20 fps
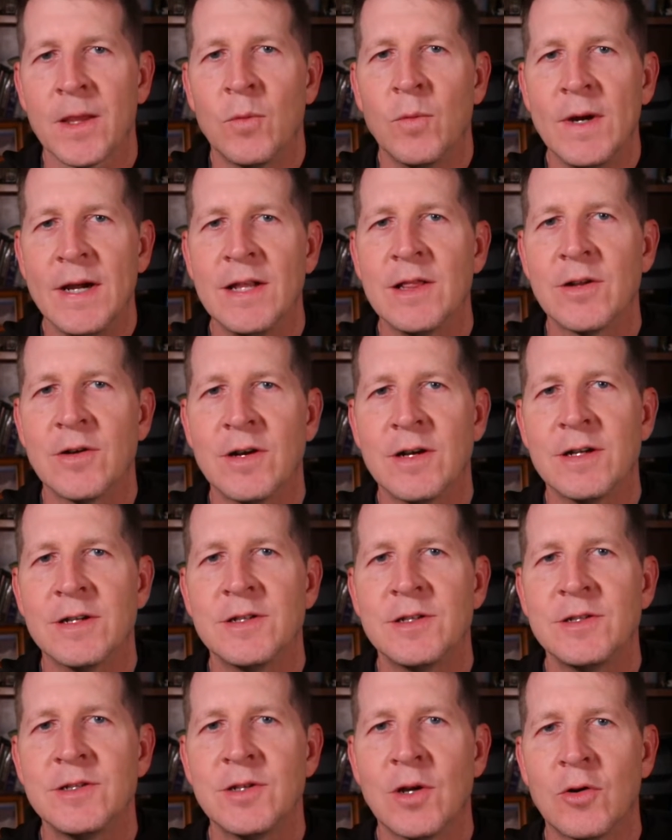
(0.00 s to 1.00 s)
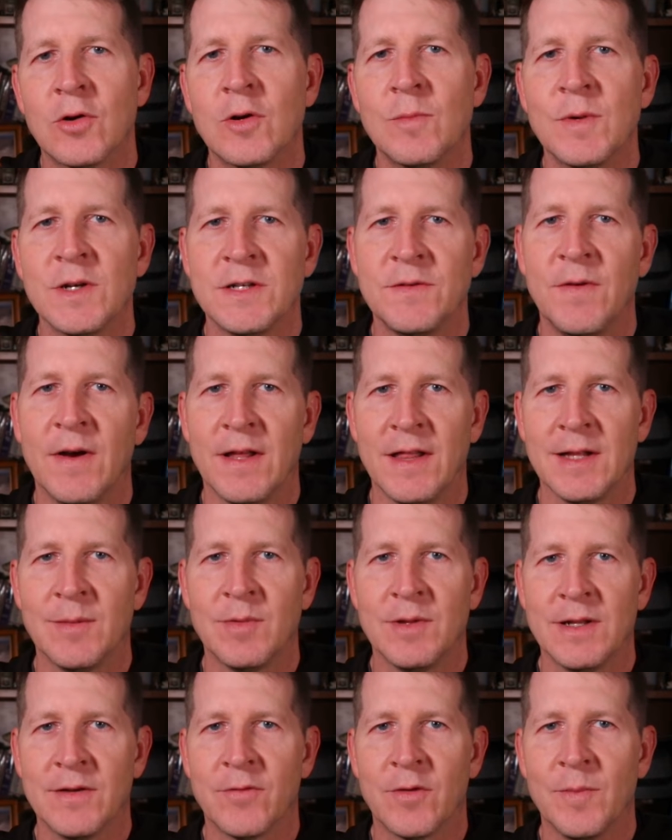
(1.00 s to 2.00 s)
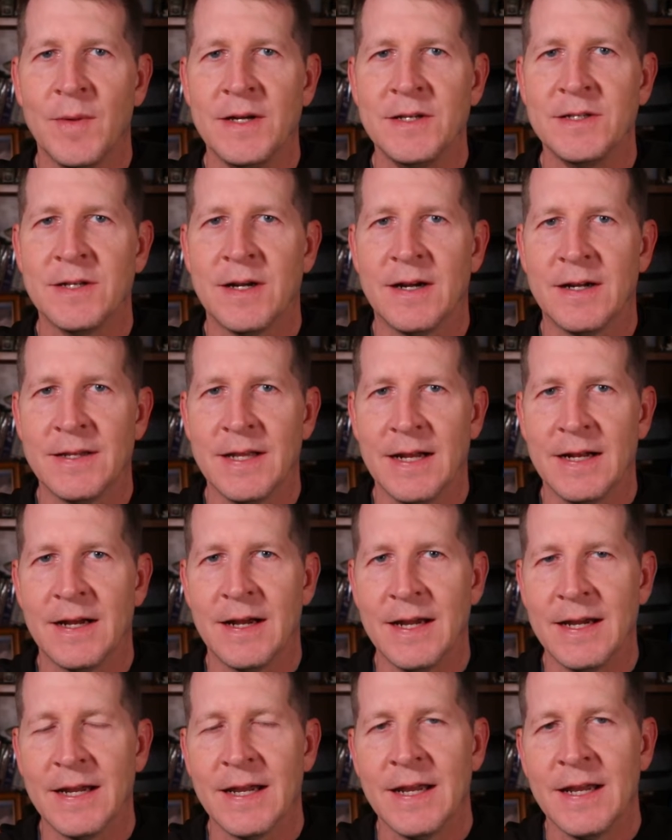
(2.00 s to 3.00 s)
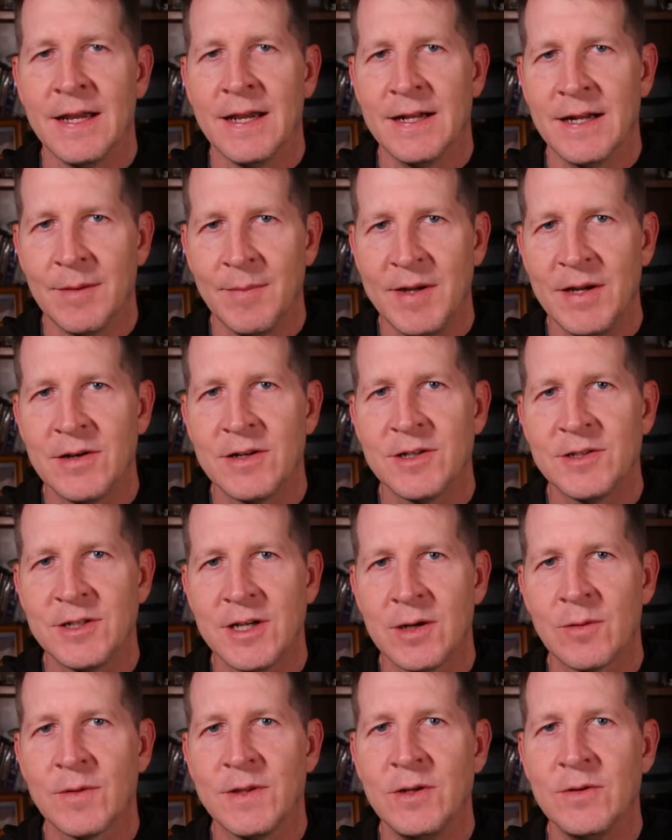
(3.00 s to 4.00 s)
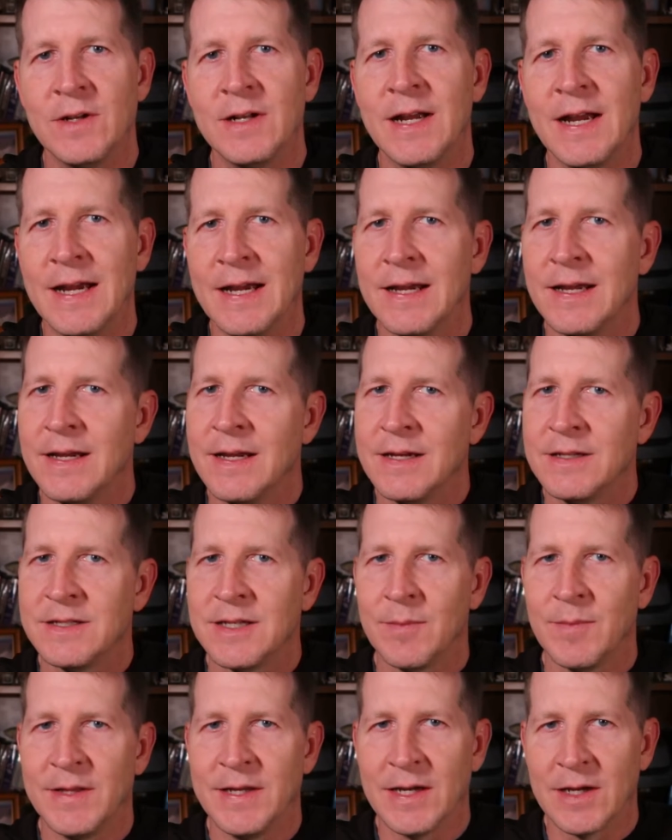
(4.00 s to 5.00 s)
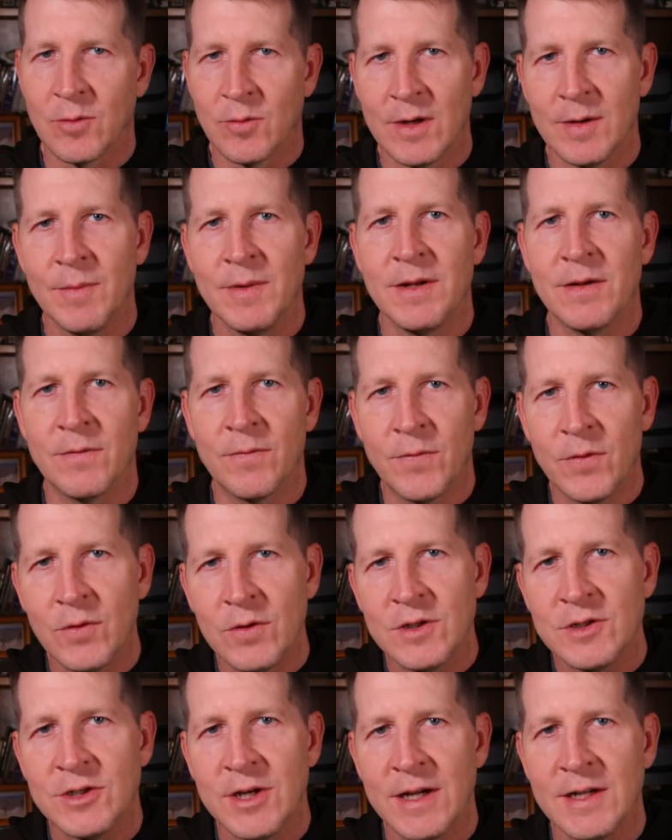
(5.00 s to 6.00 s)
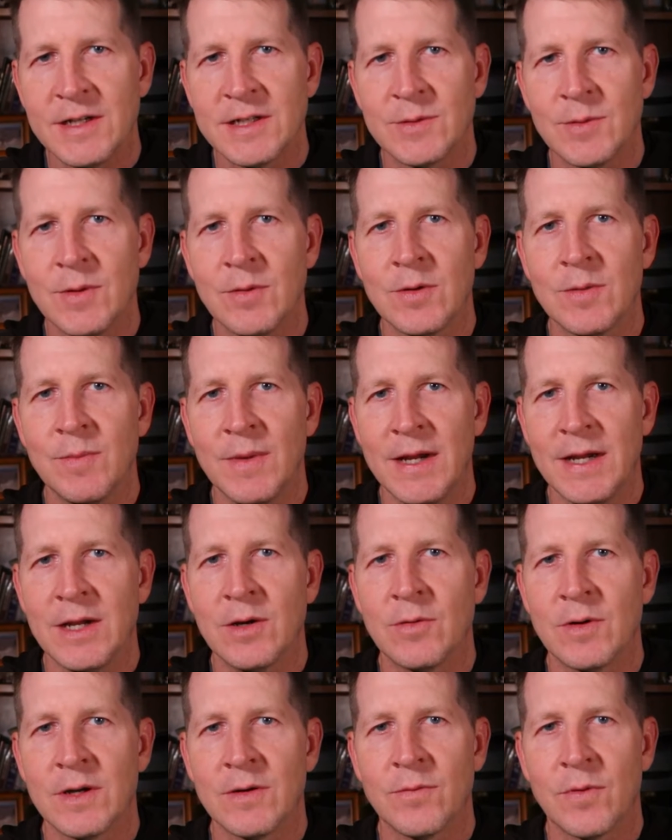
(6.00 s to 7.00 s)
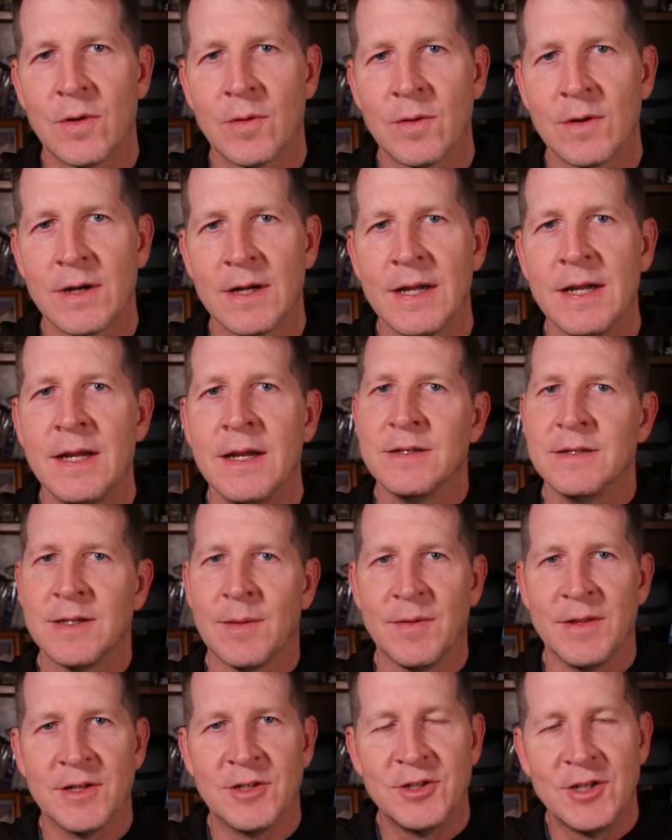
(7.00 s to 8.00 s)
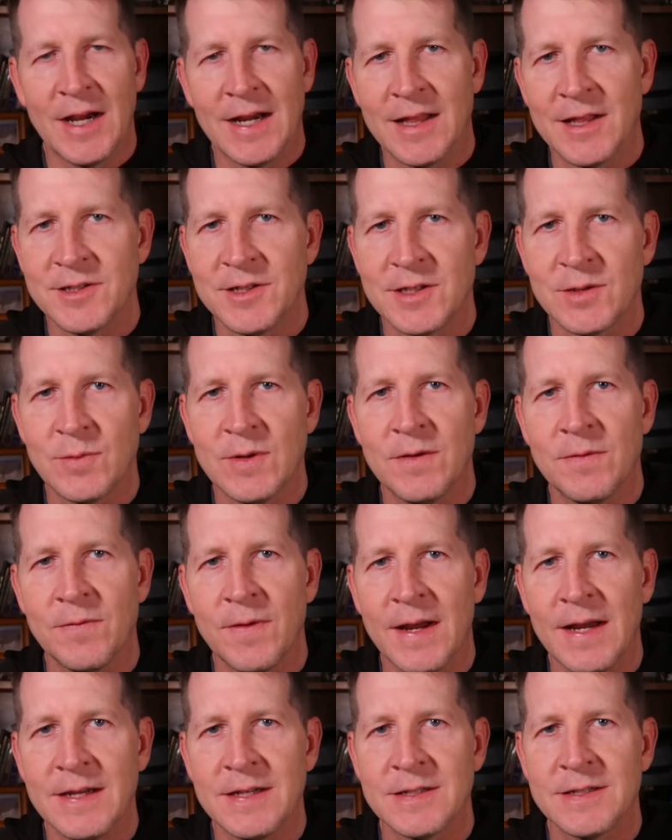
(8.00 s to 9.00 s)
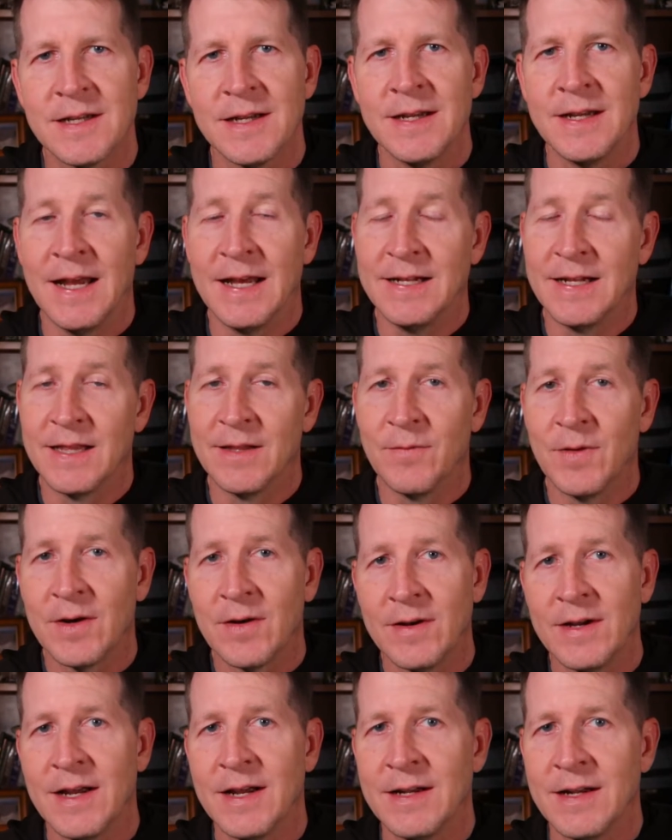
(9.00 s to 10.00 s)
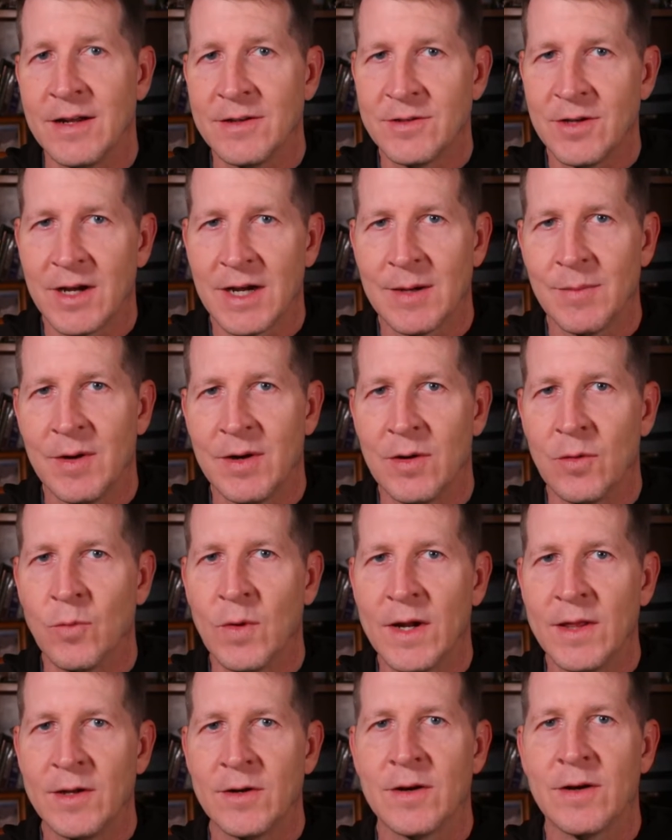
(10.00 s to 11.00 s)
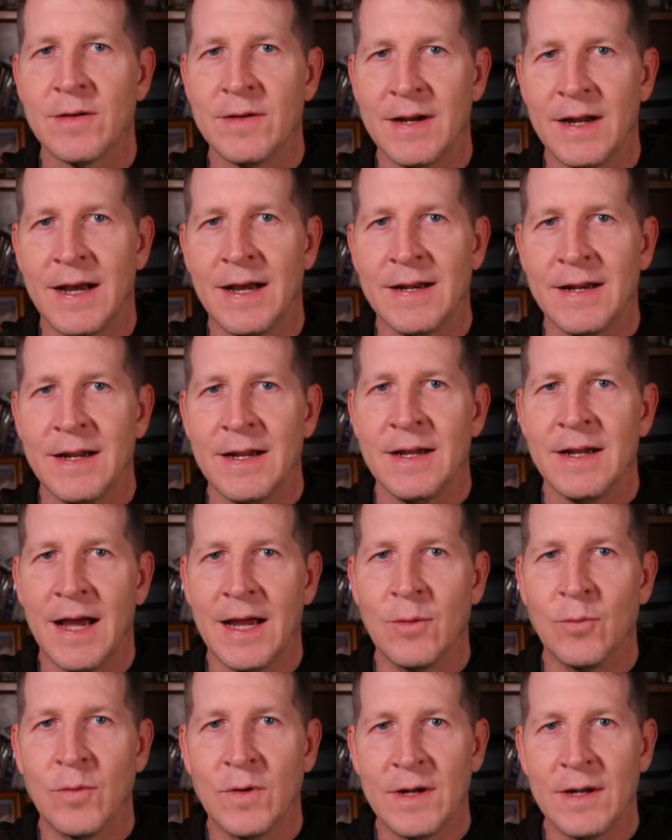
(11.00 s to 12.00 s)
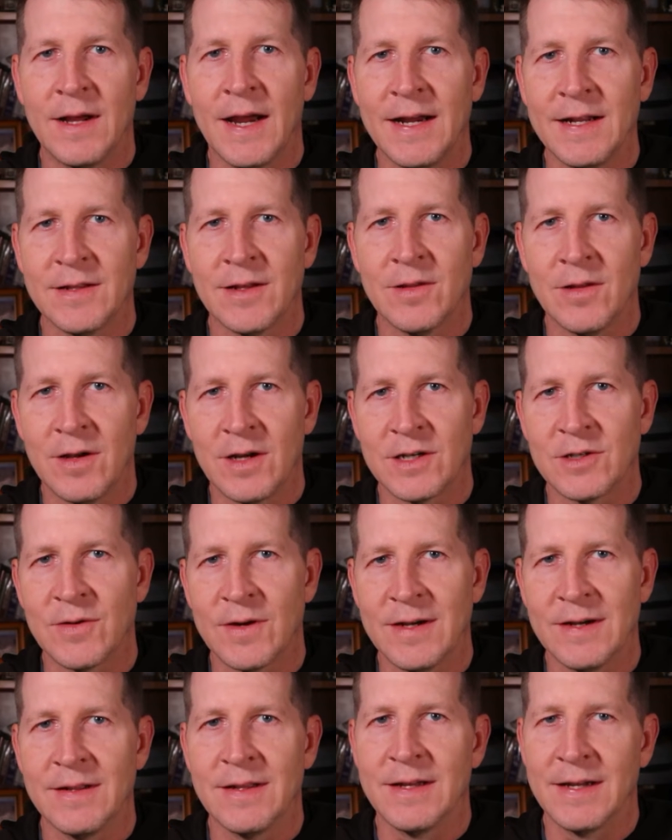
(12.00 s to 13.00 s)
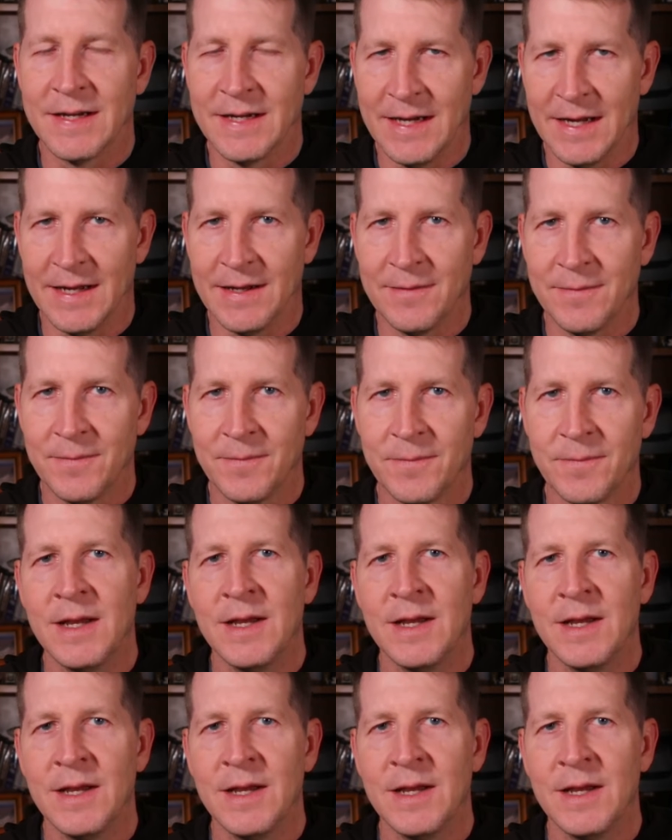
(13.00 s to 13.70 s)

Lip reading: We learned so much valuable information on that hike, and I'm here to share with you today some of the equipment and food changes we would make going forward, some of the challenges we faced, and at the very end, I'll talk about whether or not I would hike the Long Trail again.